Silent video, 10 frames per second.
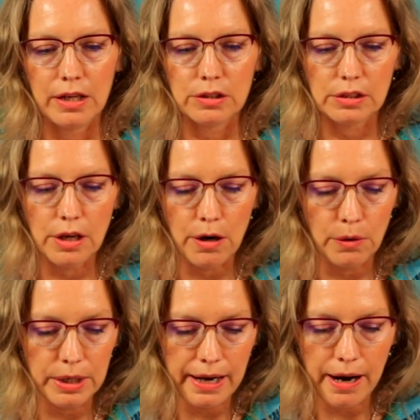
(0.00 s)

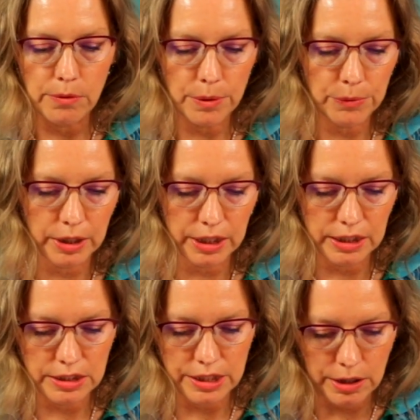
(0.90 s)
So now what we're going to
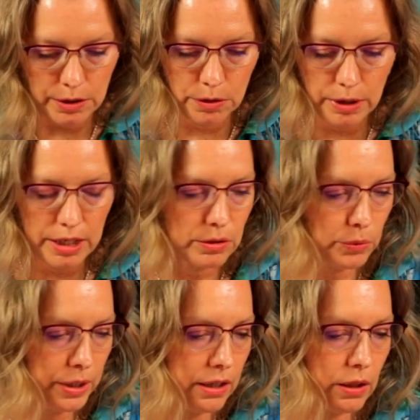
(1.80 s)
do is
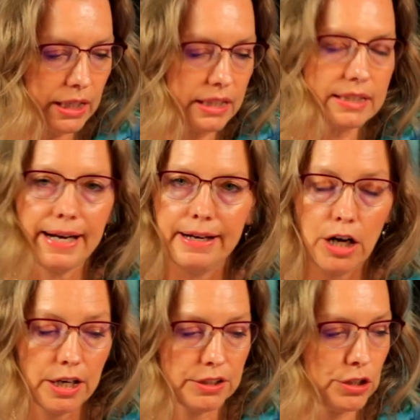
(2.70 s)
we are going to take
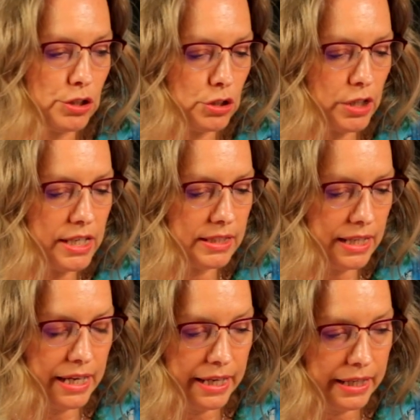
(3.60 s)
our distress
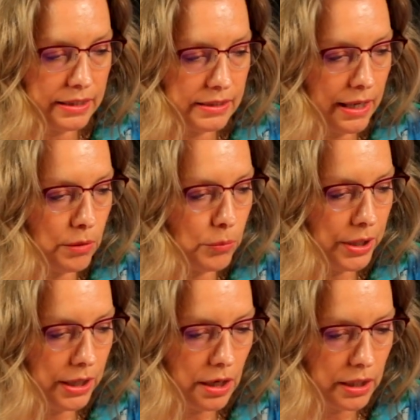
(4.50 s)
inks, and
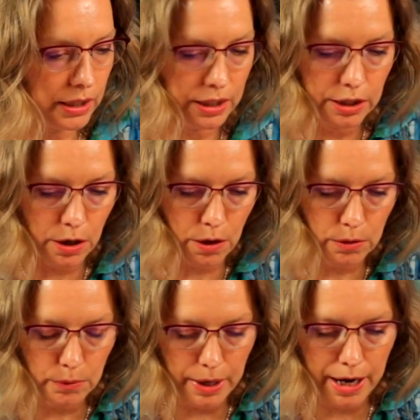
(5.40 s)
we are going to go
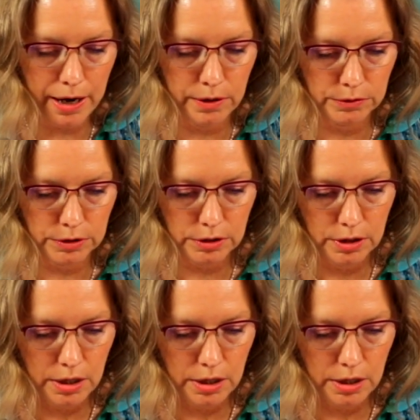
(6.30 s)
around,